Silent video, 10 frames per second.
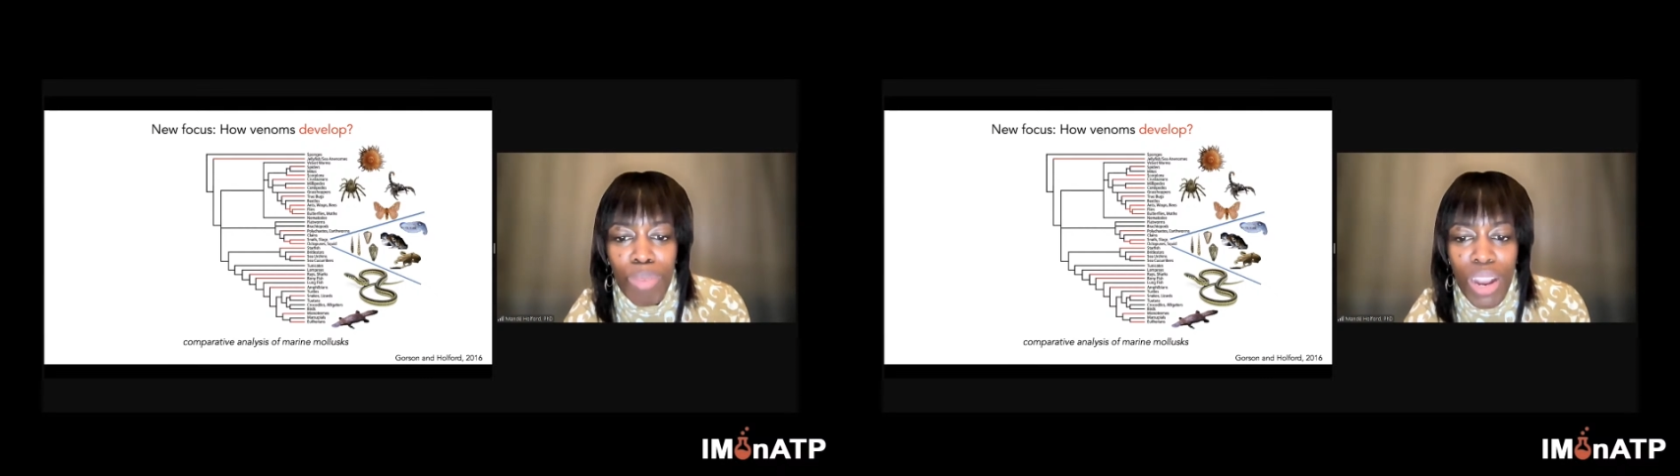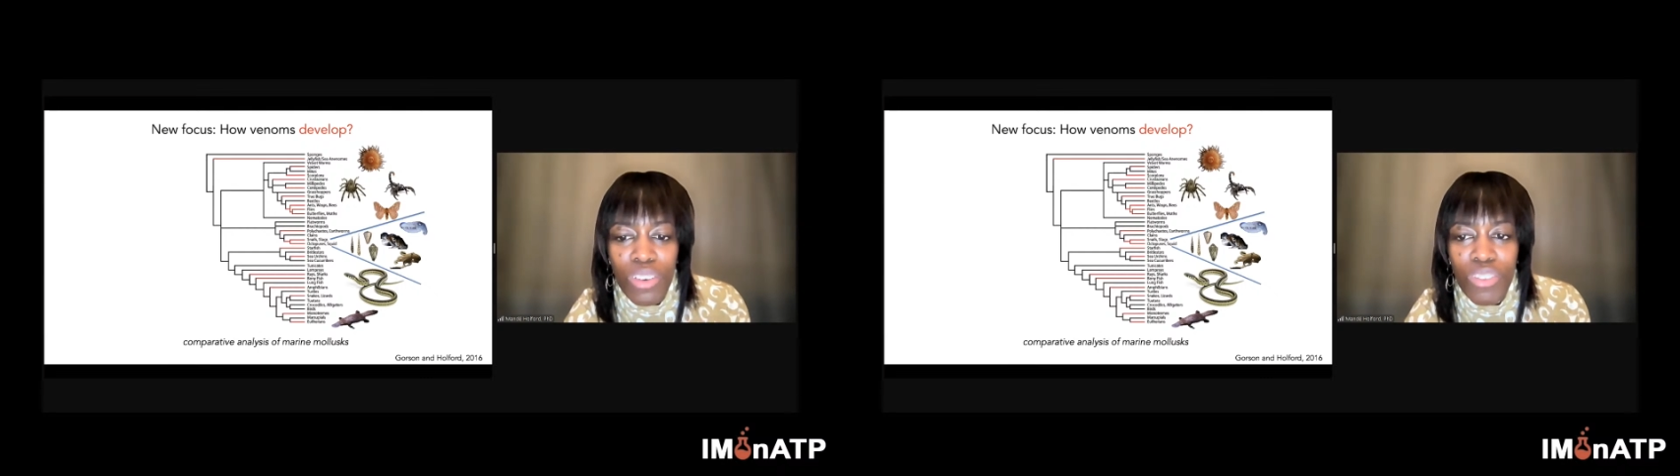
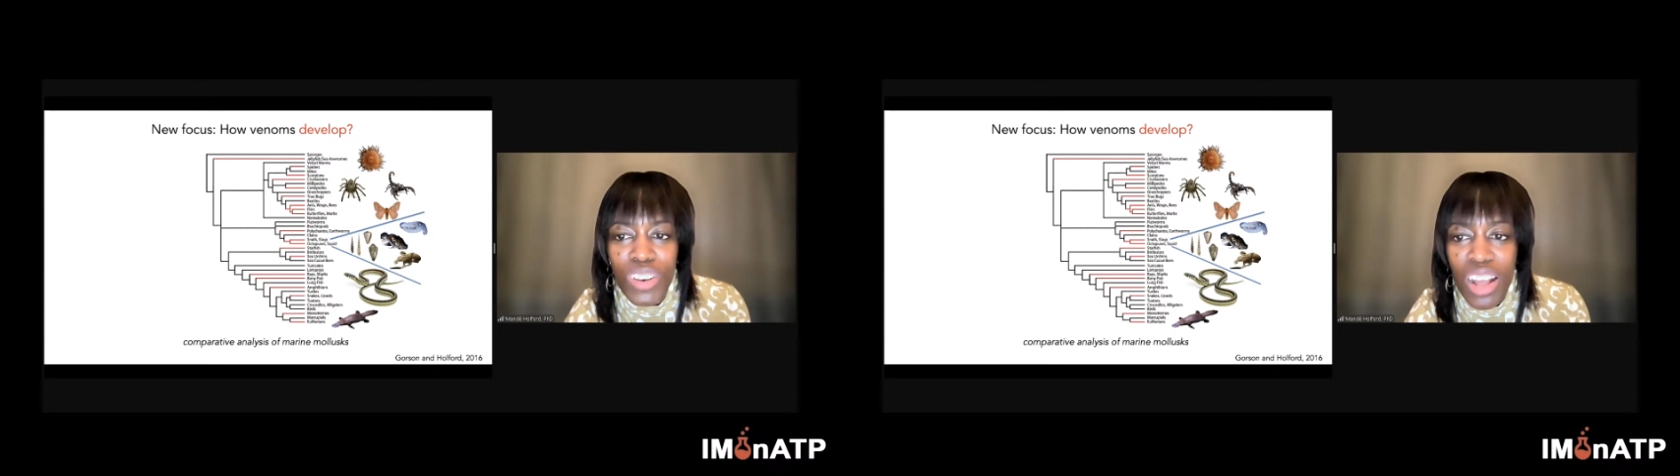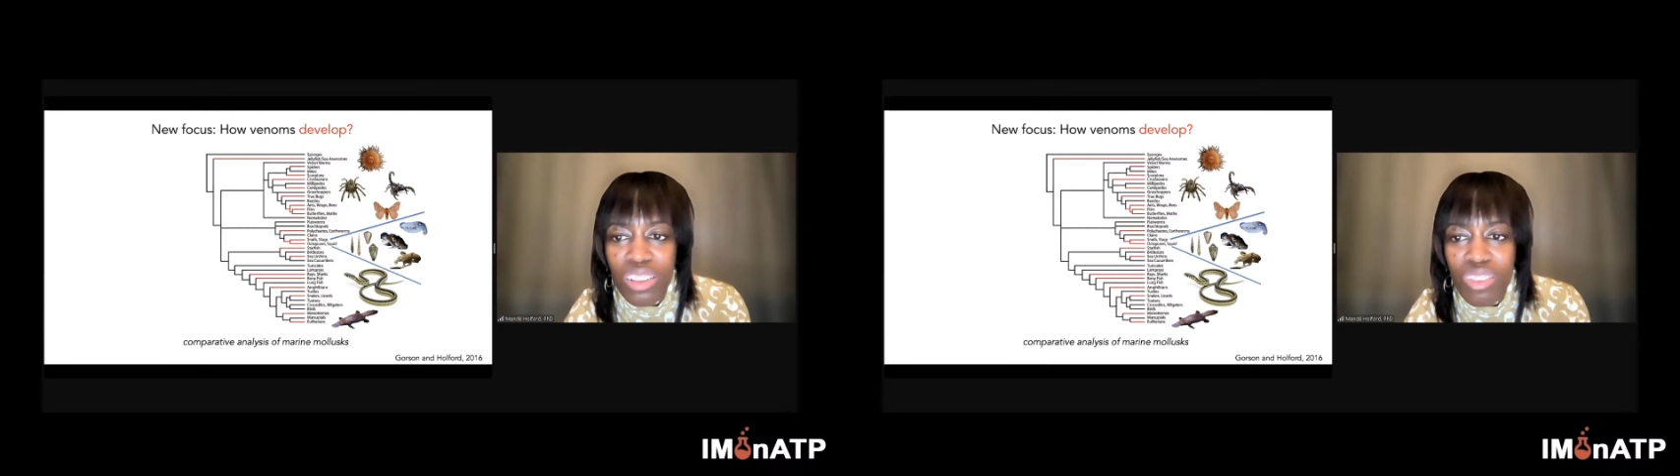
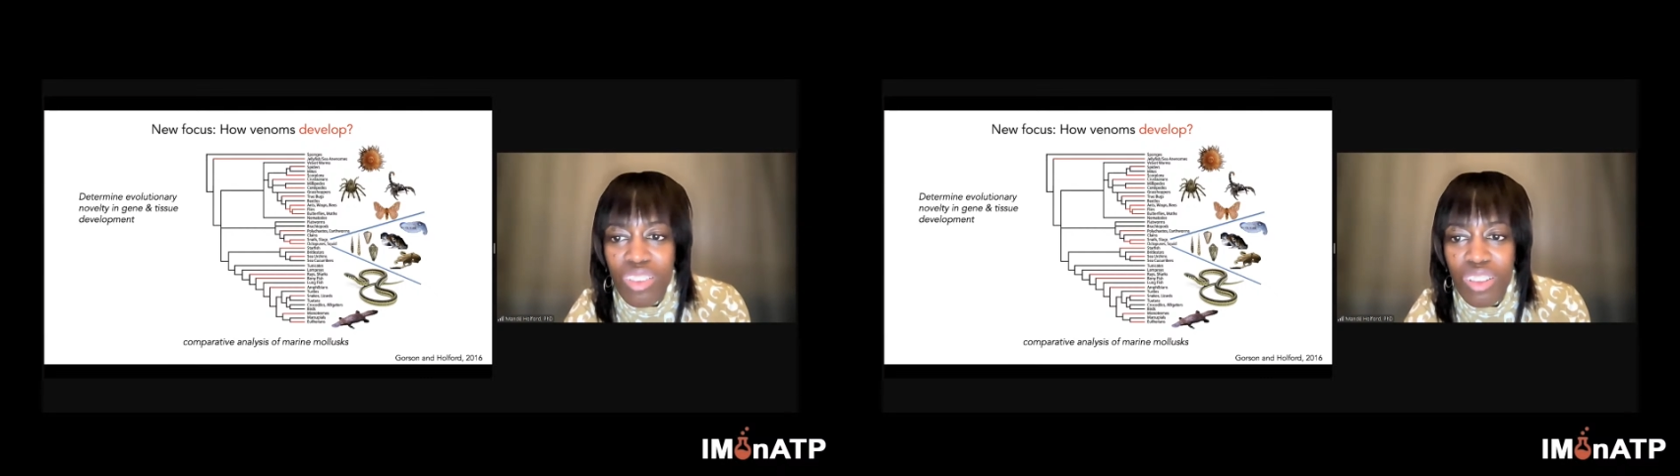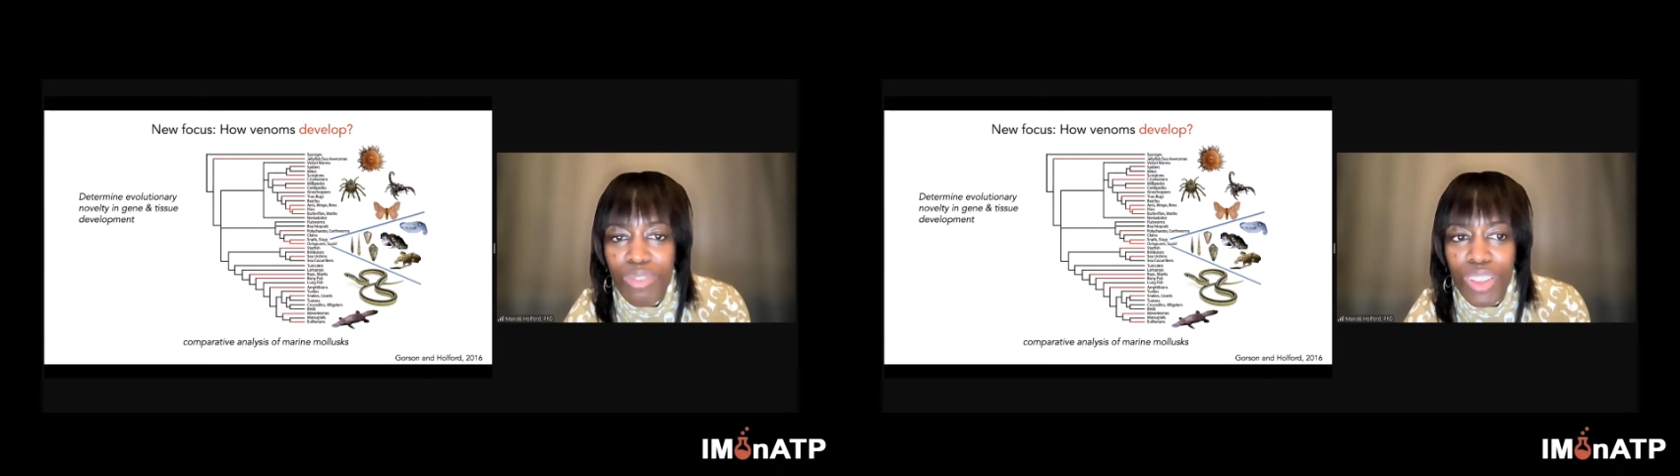comparative
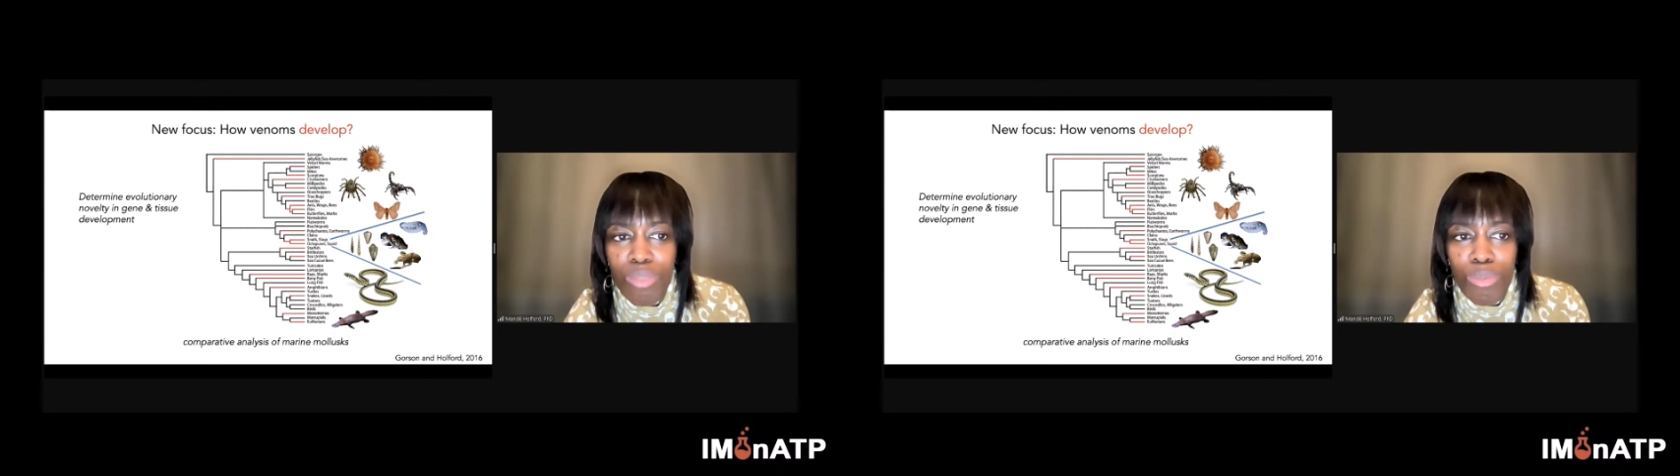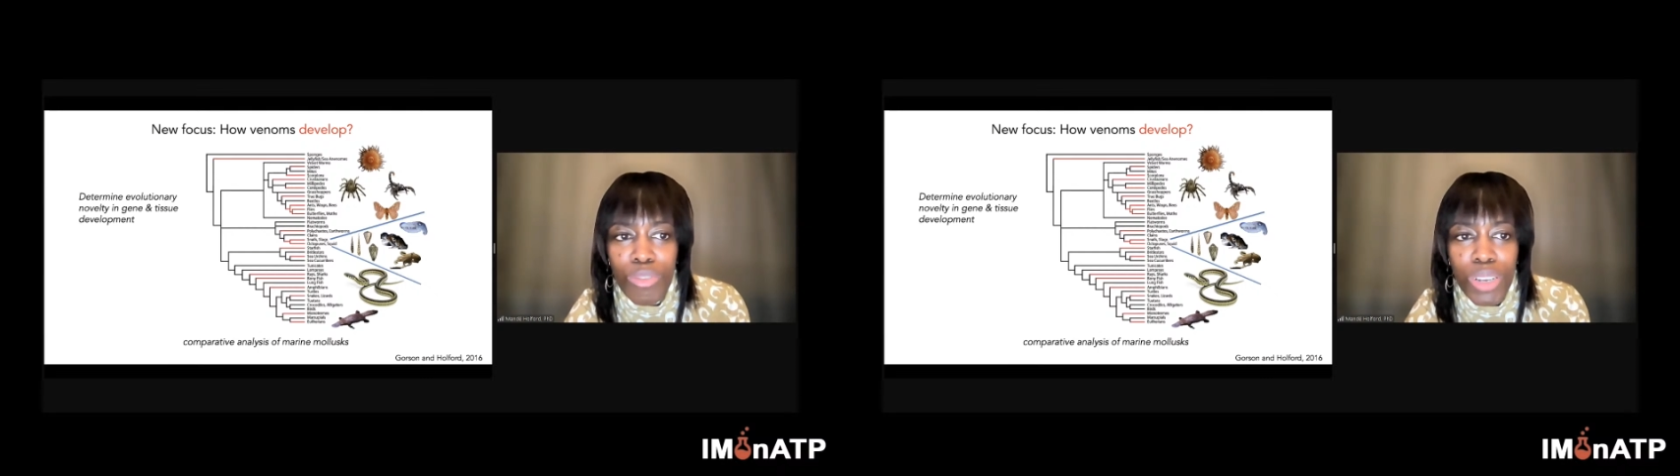analysis
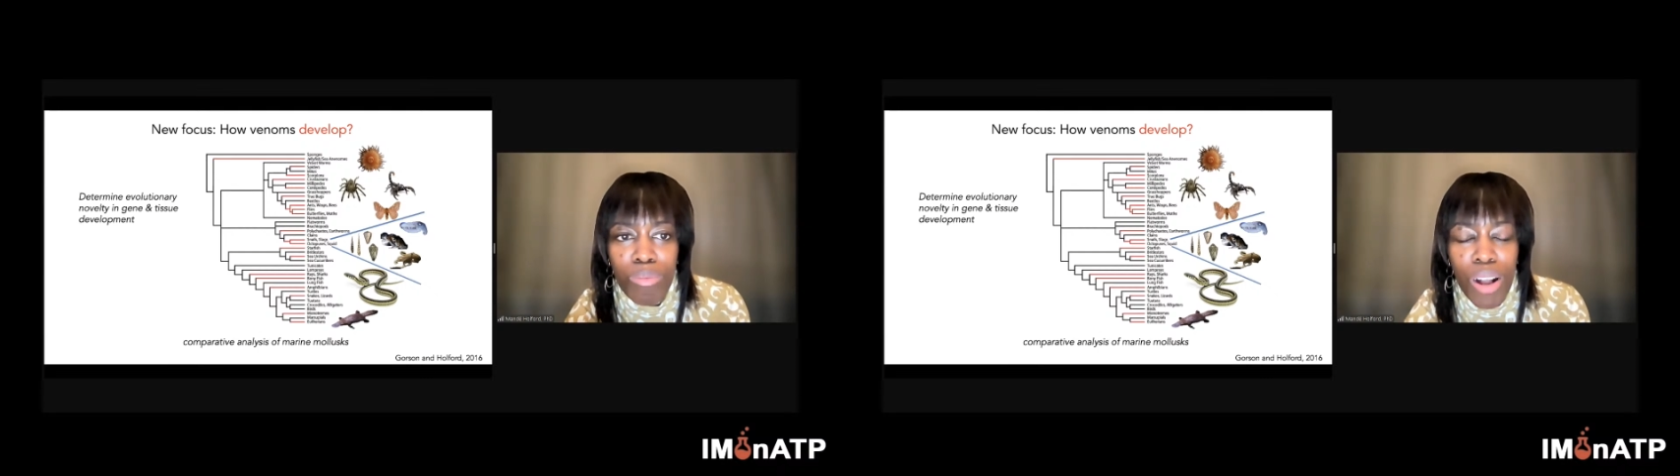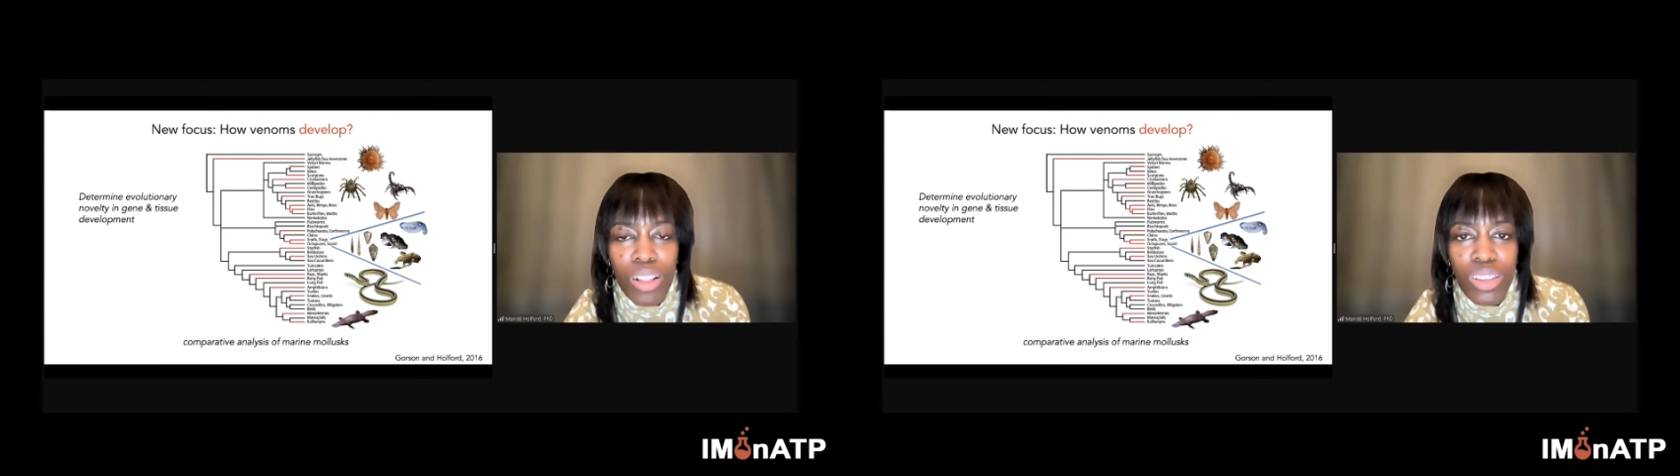of these
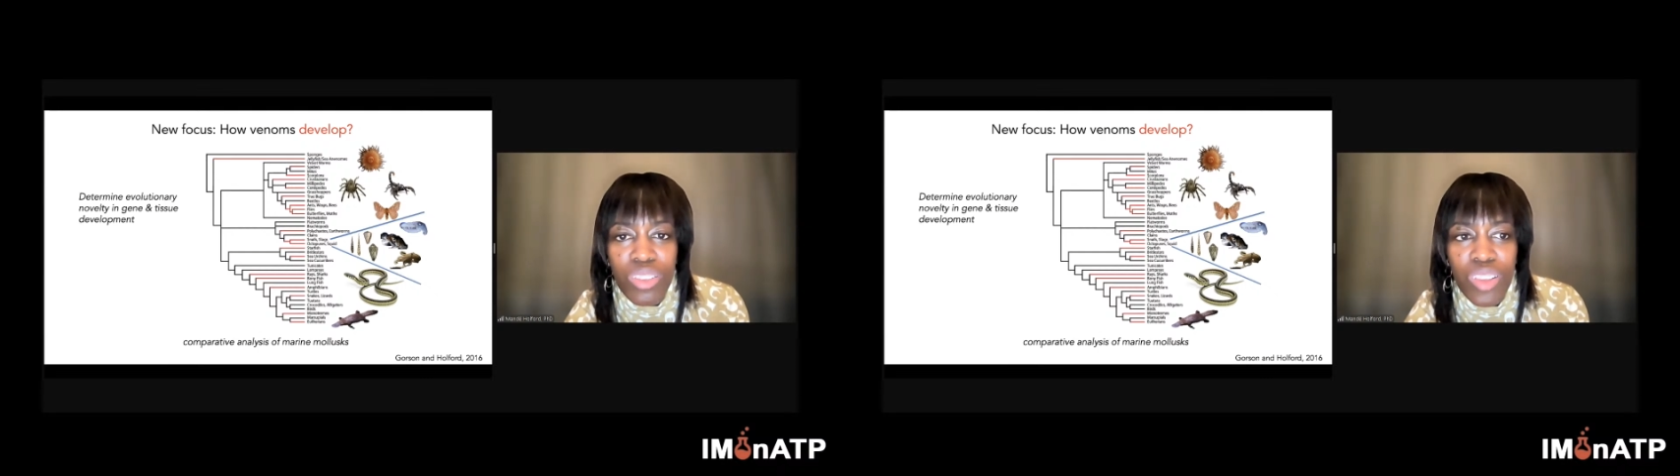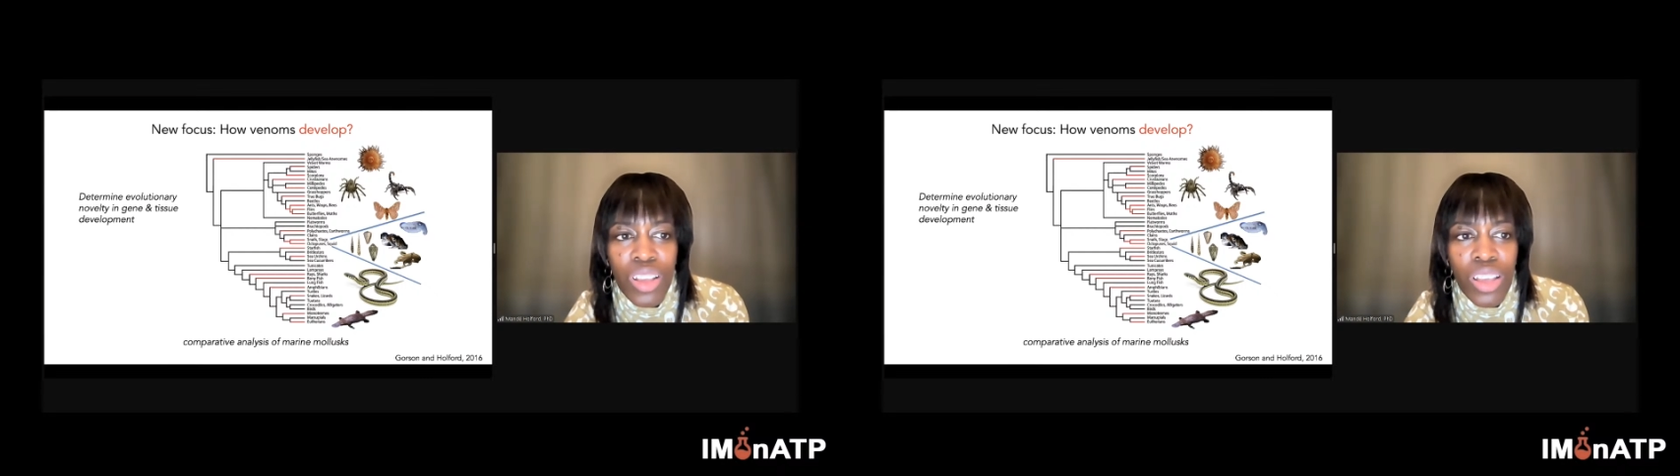marine
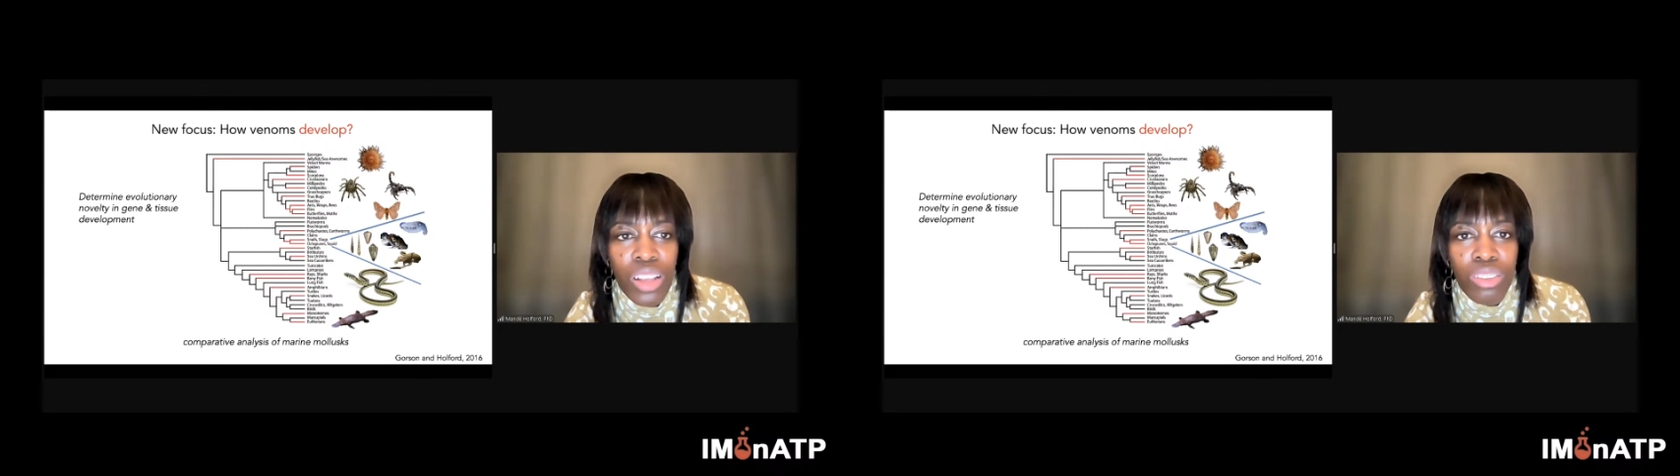mollusks